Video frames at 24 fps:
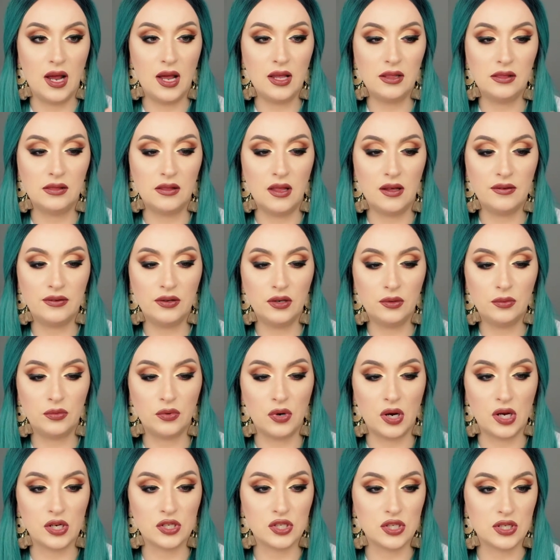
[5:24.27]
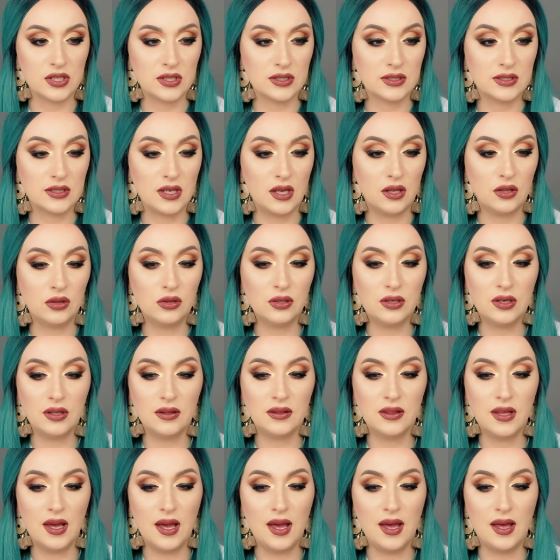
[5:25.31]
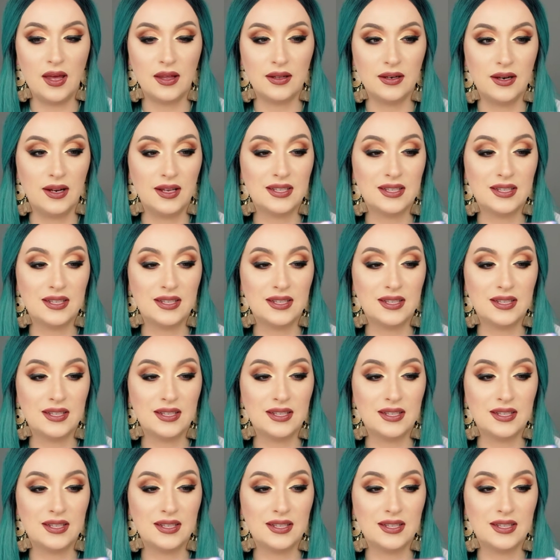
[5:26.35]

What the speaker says: I love her brushes. And look at that.